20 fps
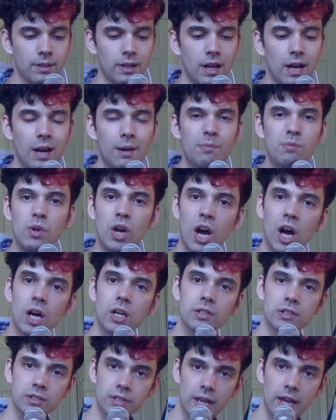
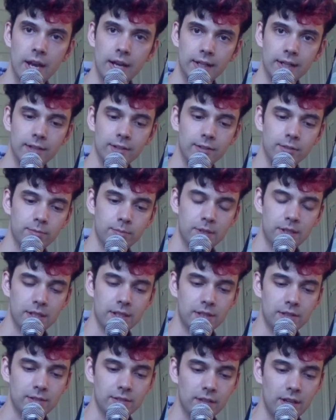not saying this
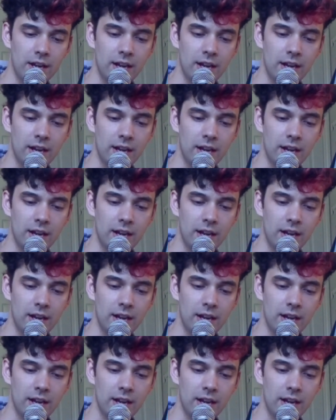because